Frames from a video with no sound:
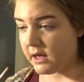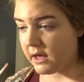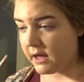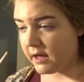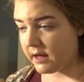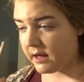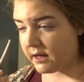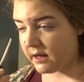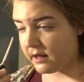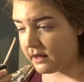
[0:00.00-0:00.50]

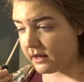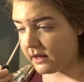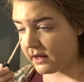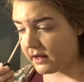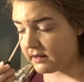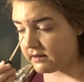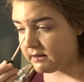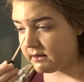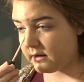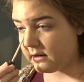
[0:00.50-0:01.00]

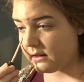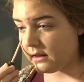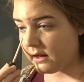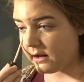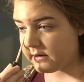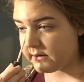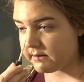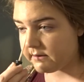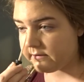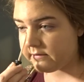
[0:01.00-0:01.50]
I did a
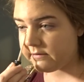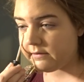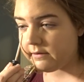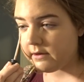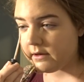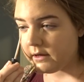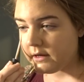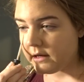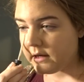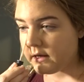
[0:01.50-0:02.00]
lot of
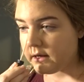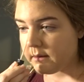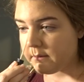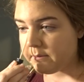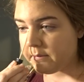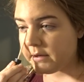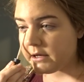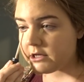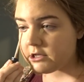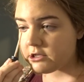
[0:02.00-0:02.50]

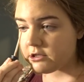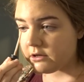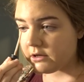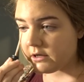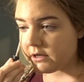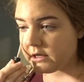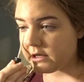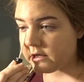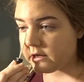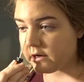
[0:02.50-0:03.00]
picture
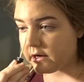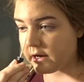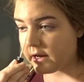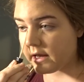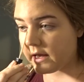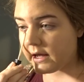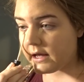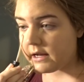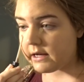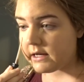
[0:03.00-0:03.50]
it in your
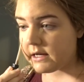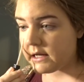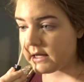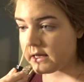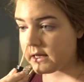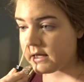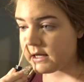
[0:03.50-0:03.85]
head.